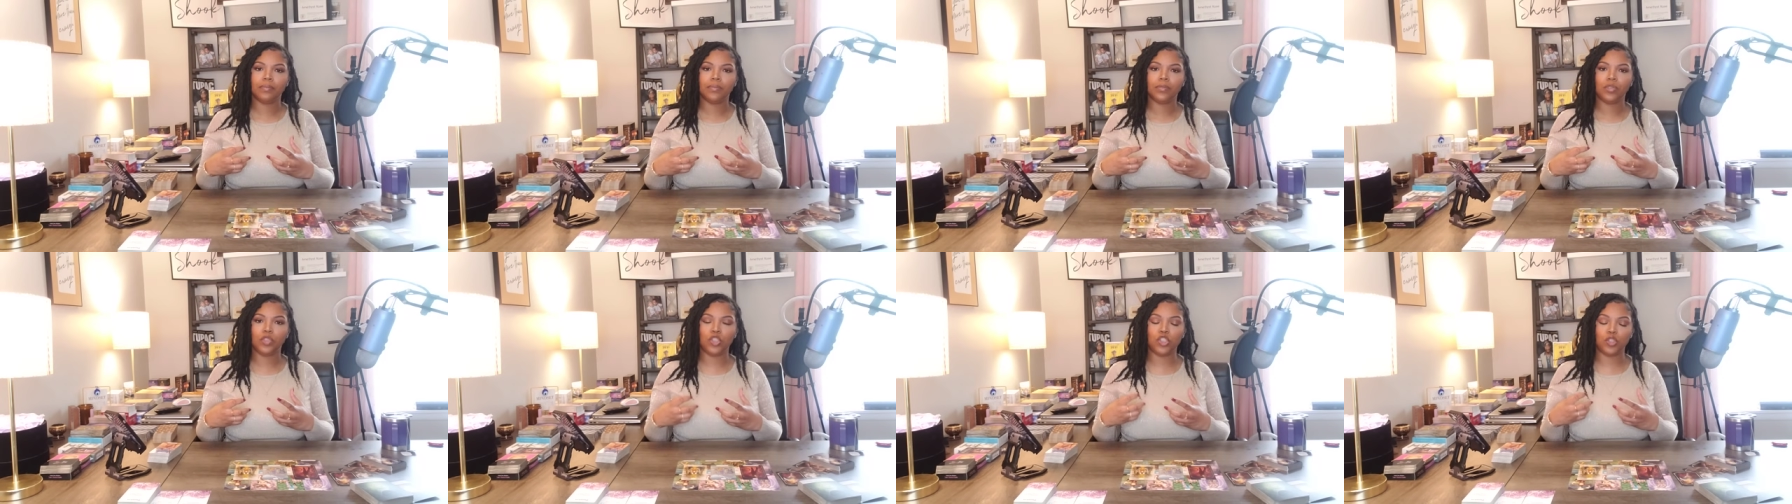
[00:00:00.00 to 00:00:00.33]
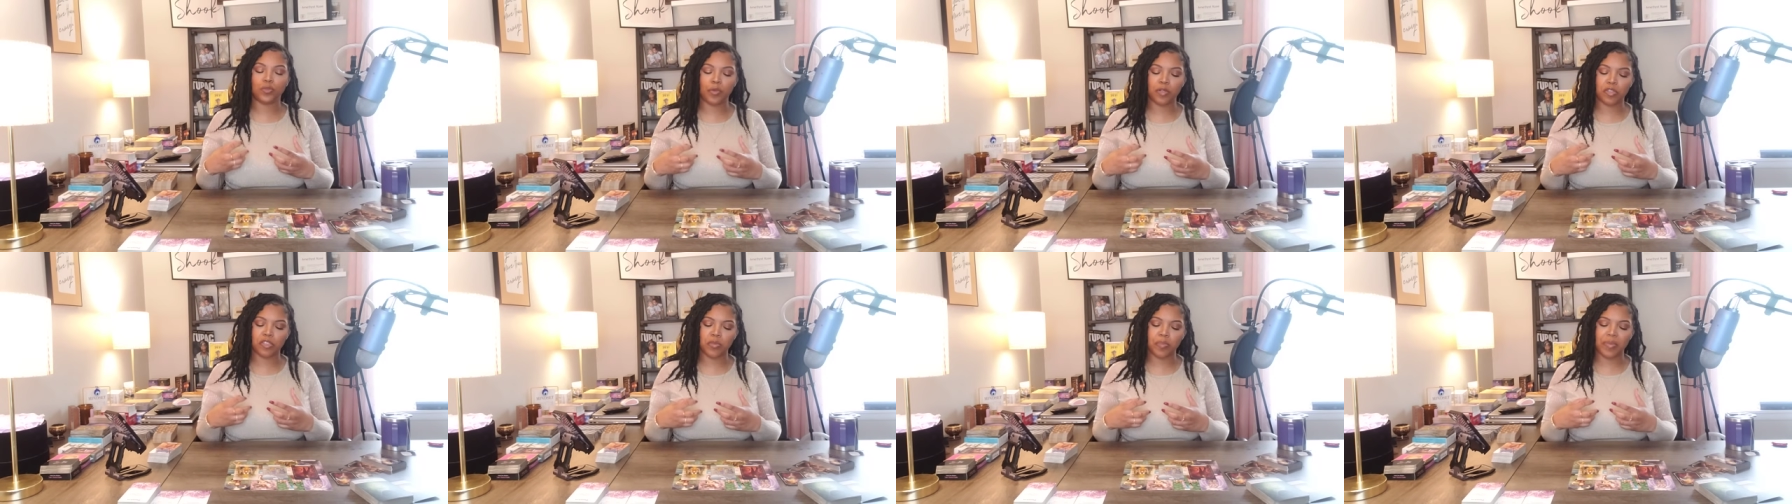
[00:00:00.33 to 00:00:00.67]
You're
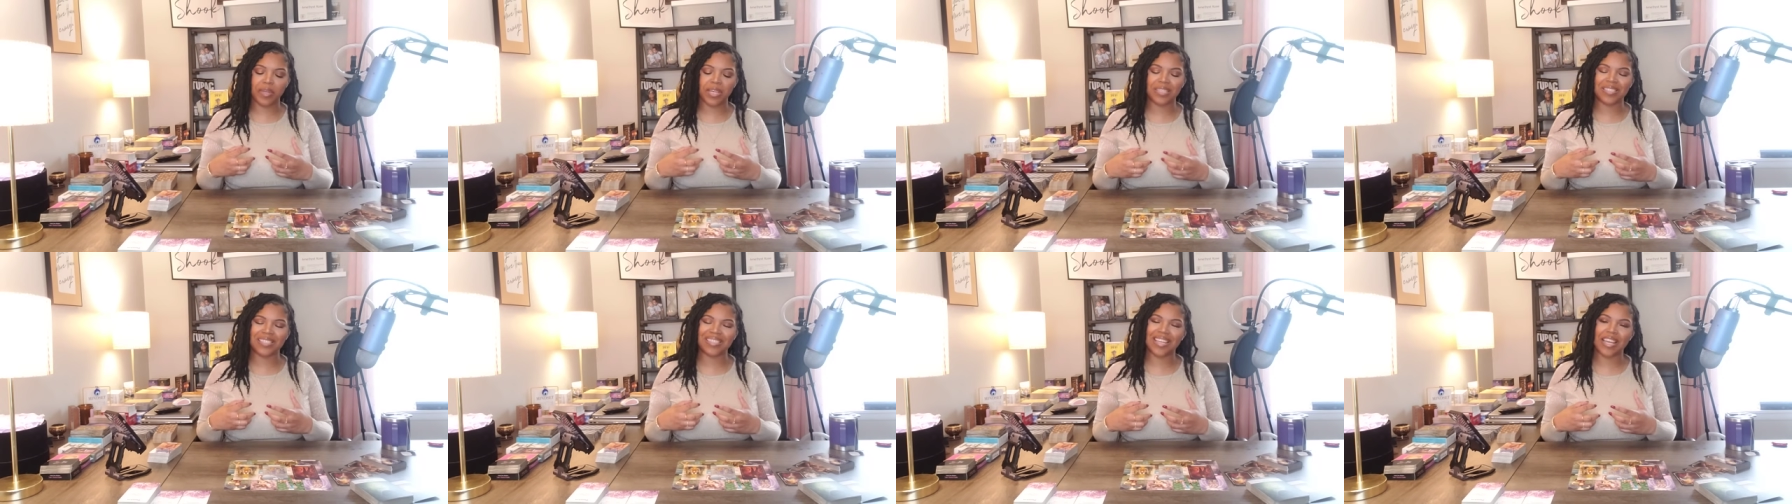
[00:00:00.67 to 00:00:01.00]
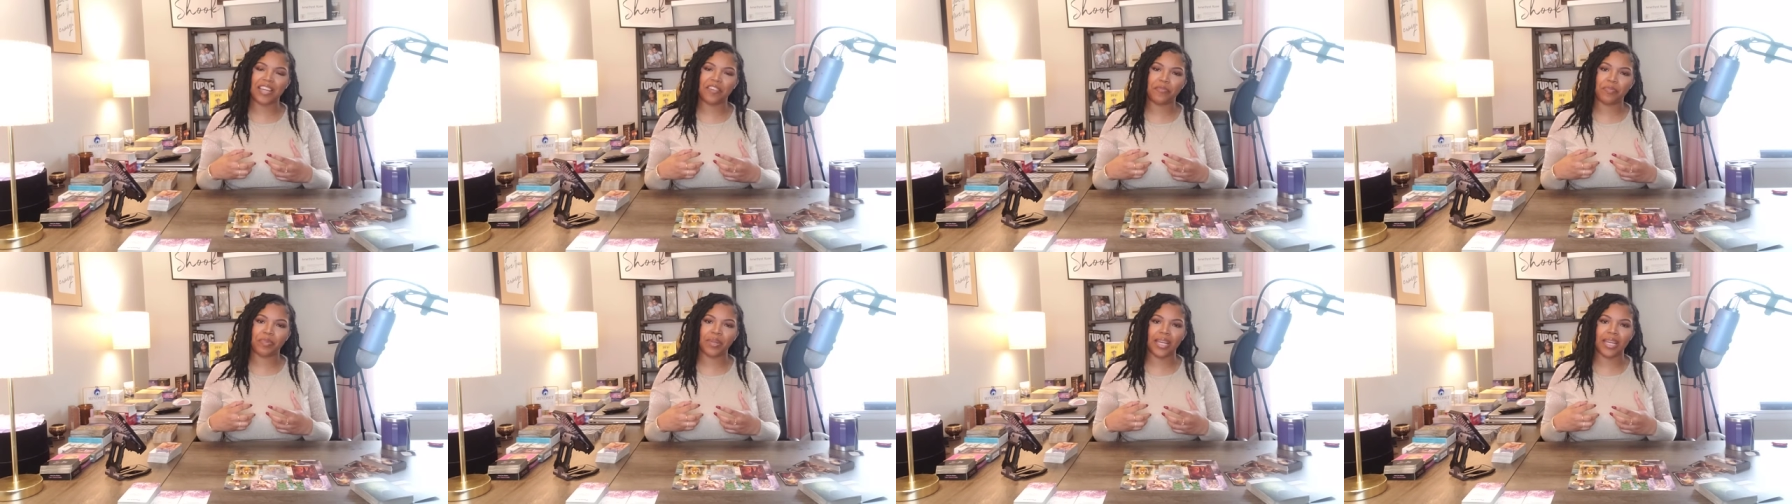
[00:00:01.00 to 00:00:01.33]
supposed to be a
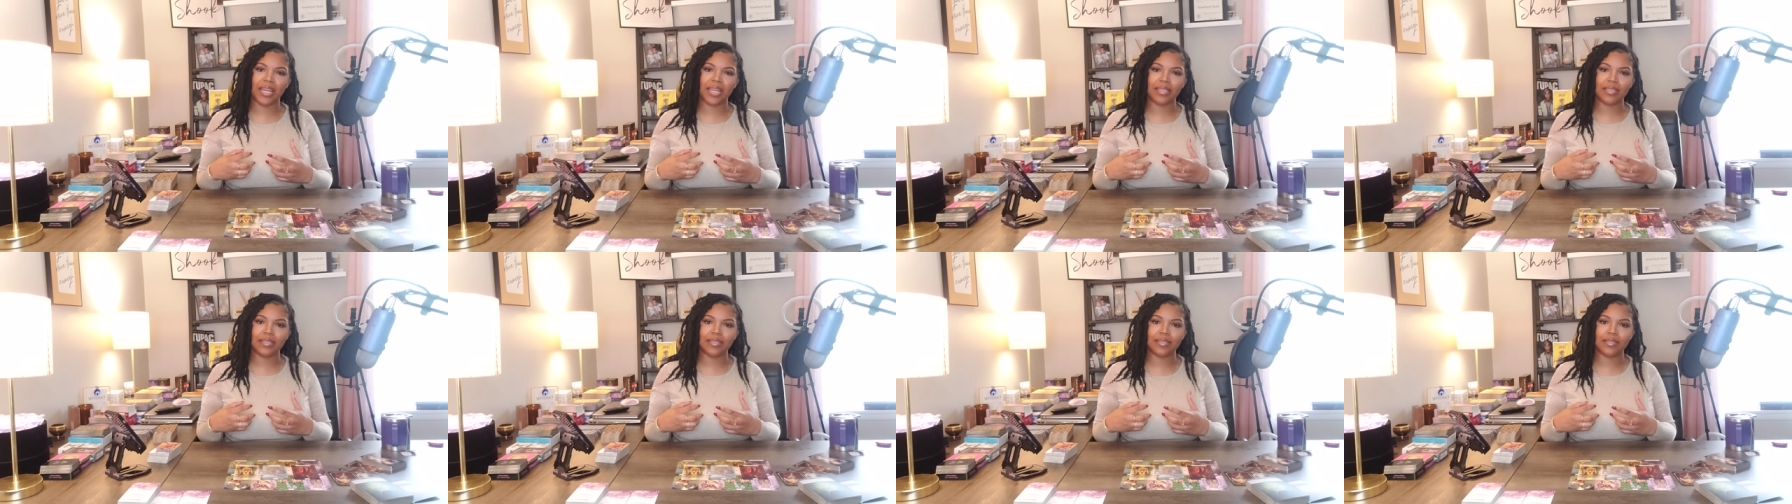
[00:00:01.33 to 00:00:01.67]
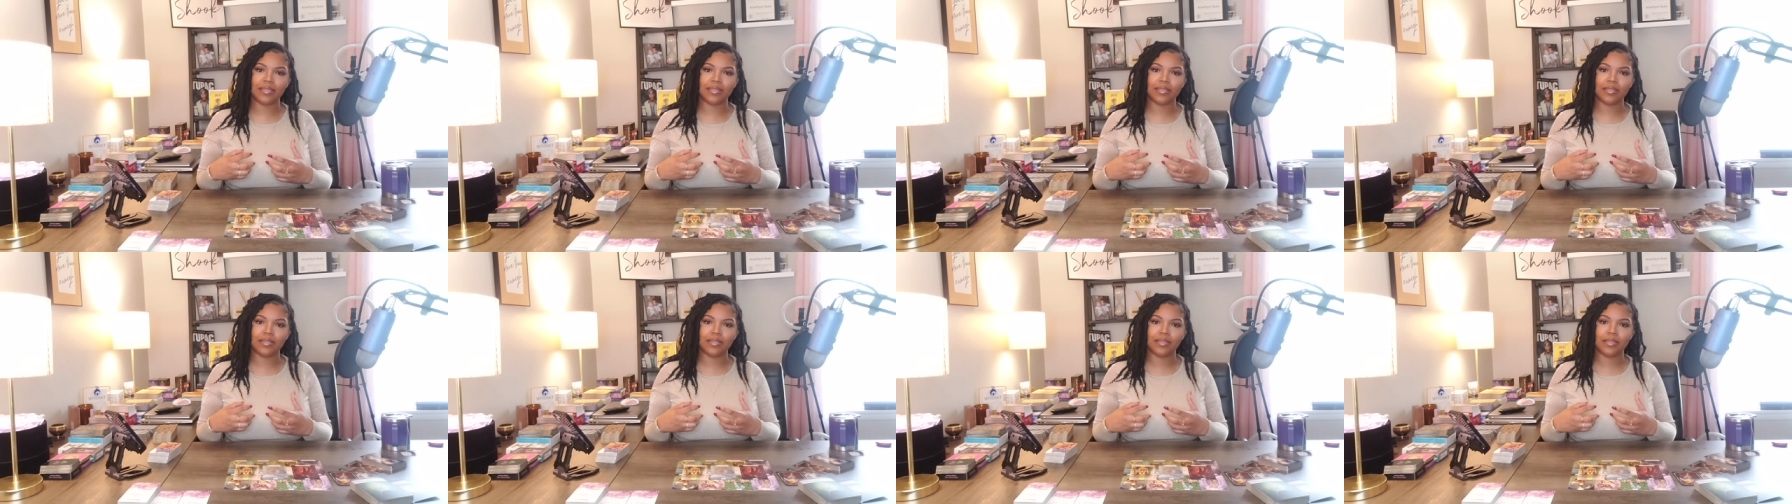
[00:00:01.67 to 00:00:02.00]
safe
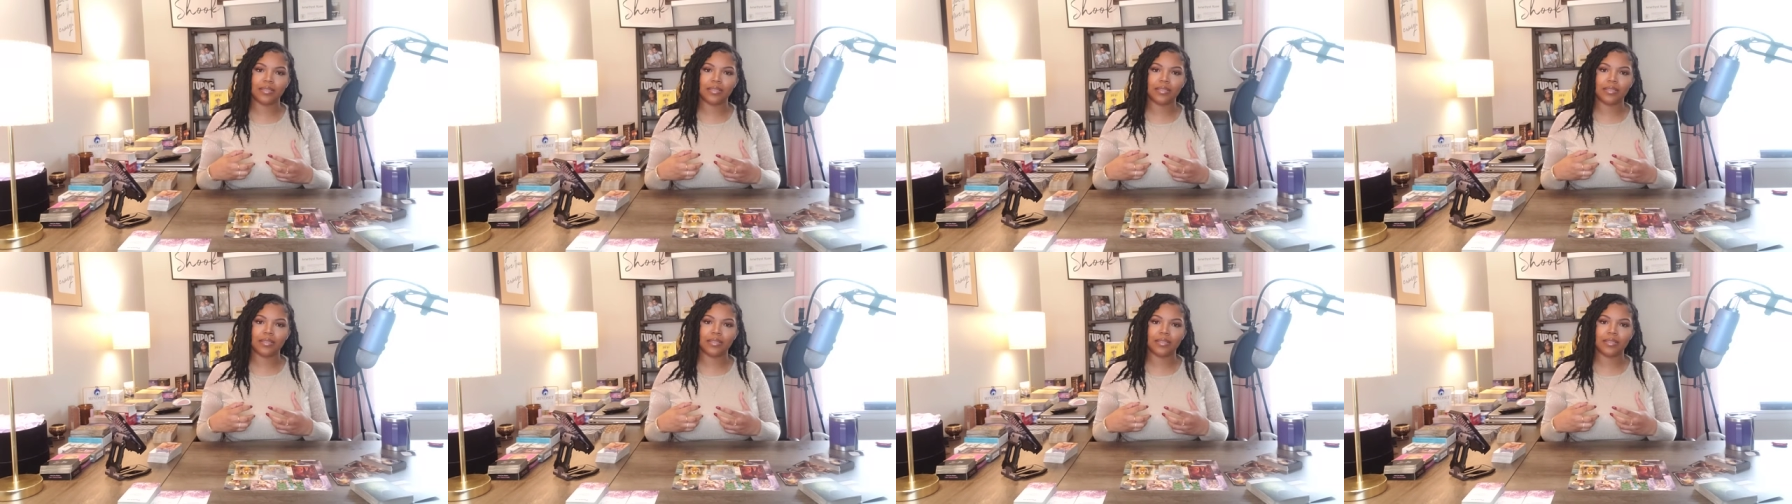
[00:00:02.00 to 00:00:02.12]
place.